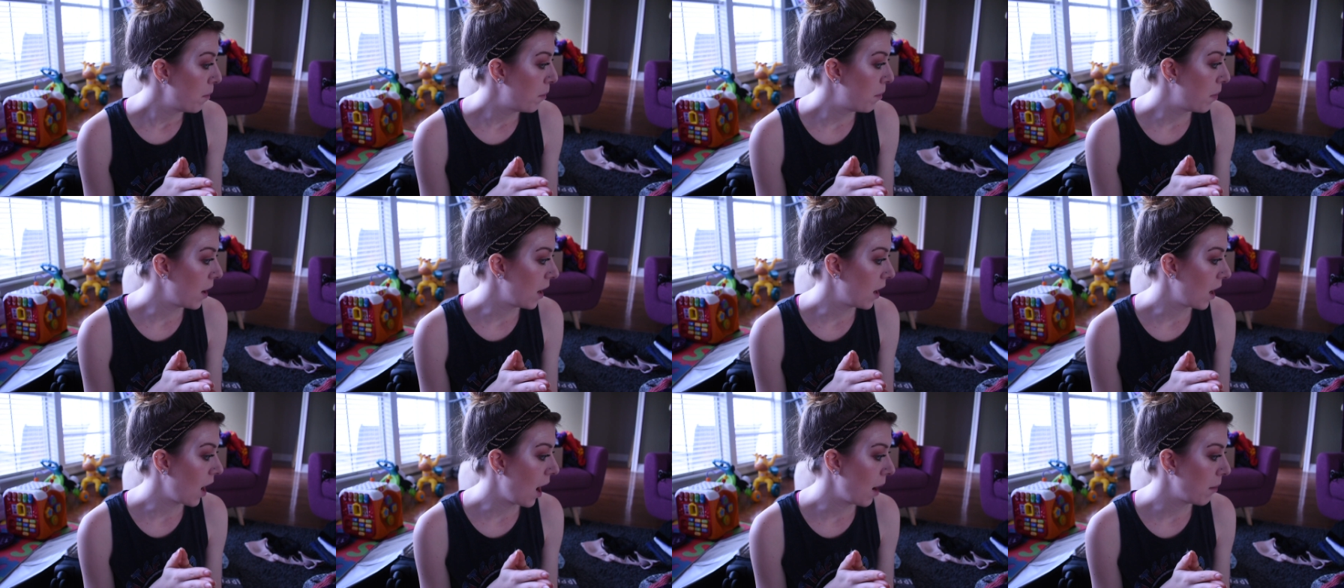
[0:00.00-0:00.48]

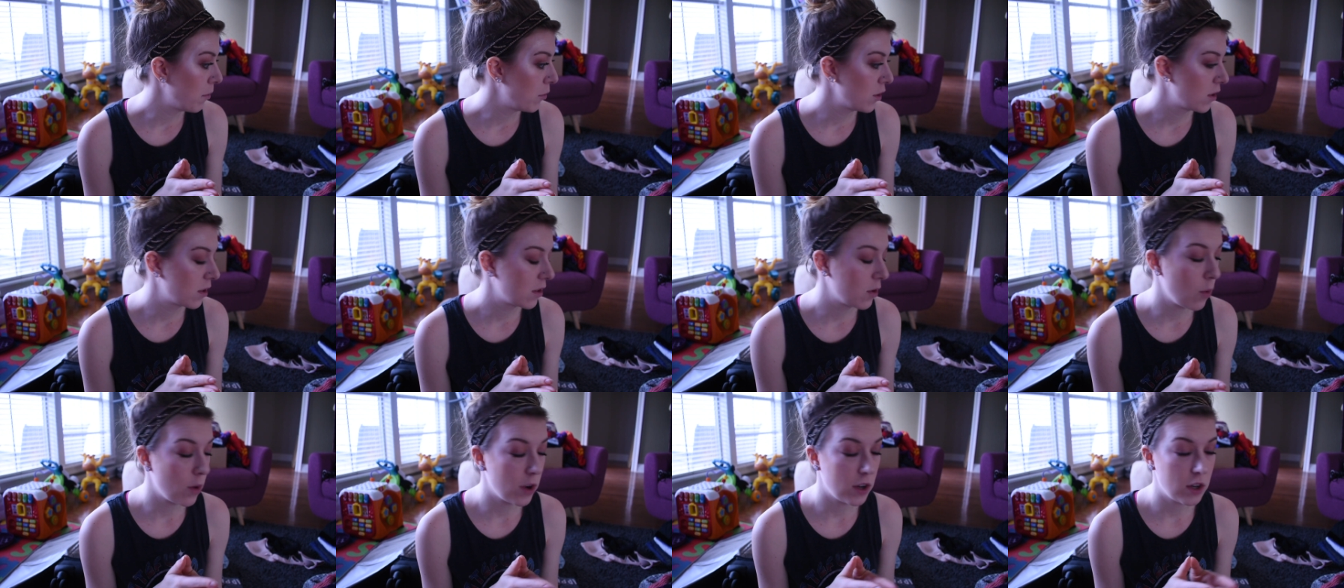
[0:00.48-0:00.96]
But I'm
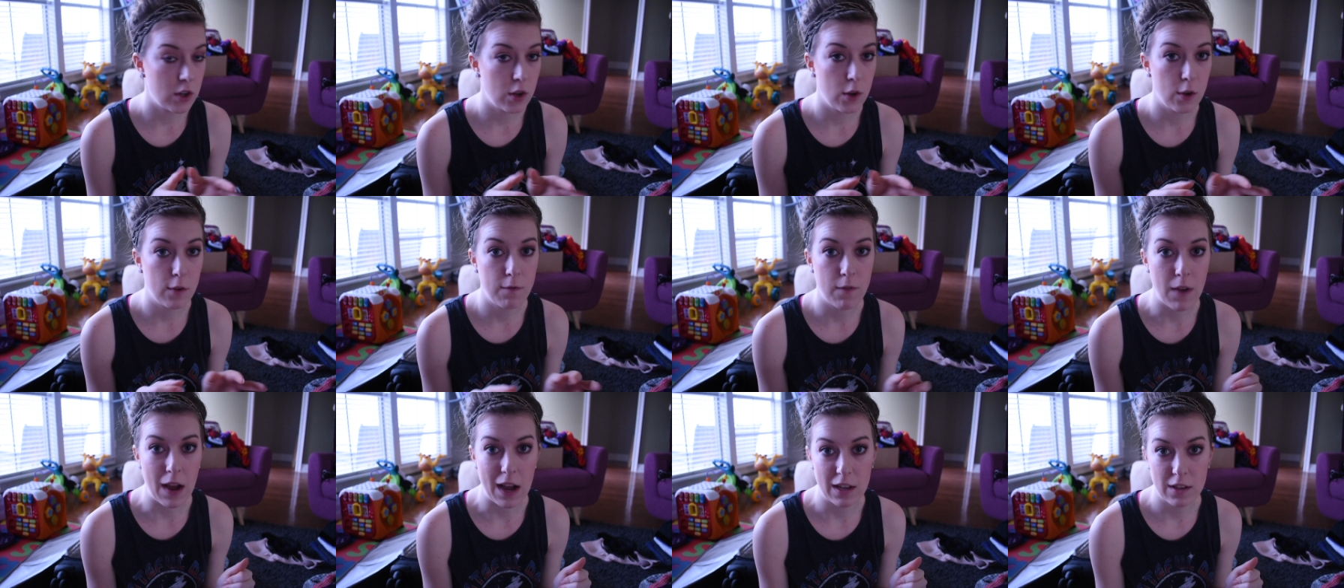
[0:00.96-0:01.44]
just going
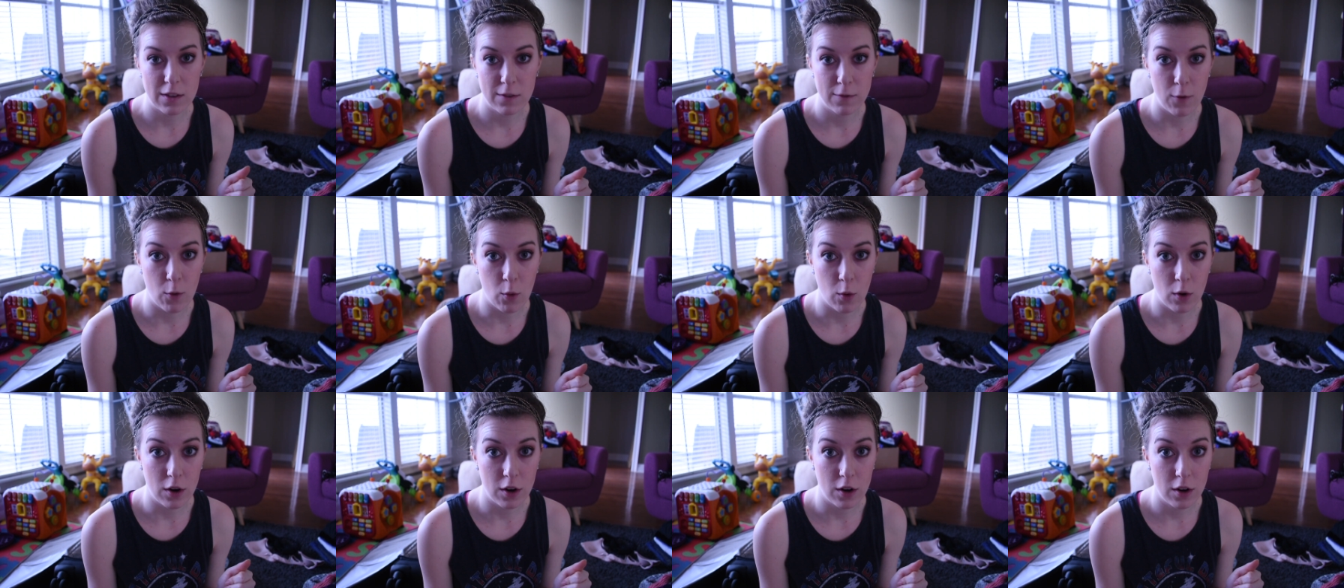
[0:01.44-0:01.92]
to fast
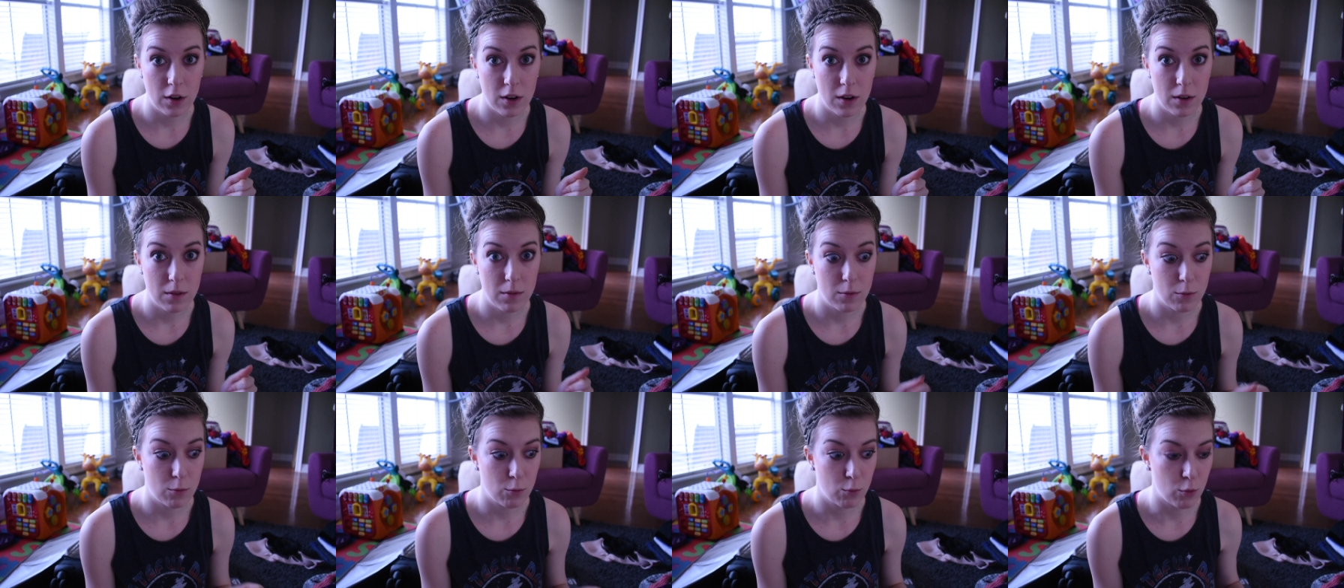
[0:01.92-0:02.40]
forward